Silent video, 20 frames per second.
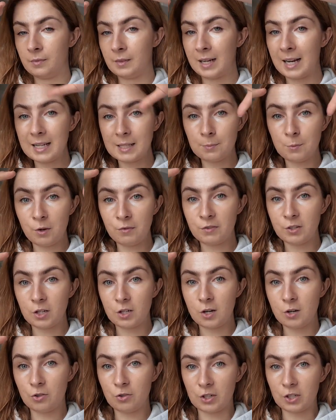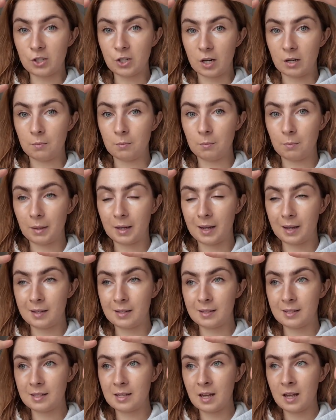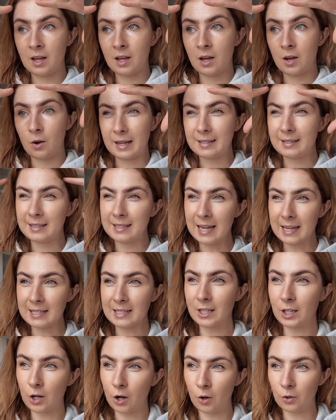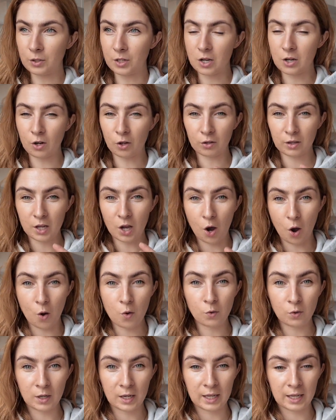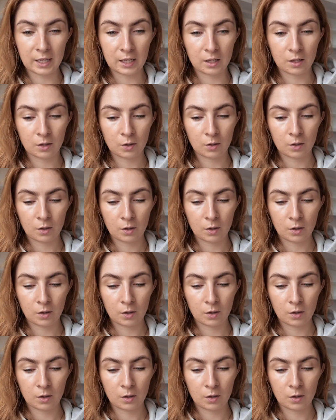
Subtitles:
Let's move to nutrition, because aesthetic goals are not the only